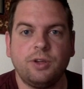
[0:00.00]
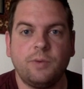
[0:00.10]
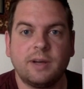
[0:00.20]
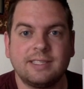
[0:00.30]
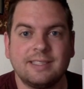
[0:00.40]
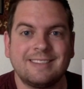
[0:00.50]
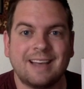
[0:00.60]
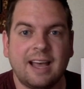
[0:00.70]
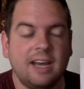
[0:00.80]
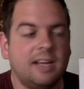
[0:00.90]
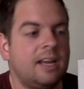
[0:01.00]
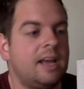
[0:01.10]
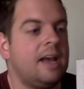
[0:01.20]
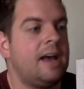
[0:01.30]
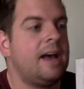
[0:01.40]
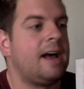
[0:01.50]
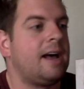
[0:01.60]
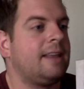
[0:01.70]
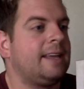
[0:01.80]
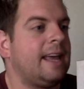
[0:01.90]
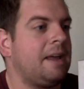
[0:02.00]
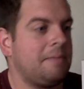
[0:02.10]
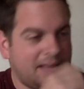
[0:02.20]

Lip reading: you what's inside. The game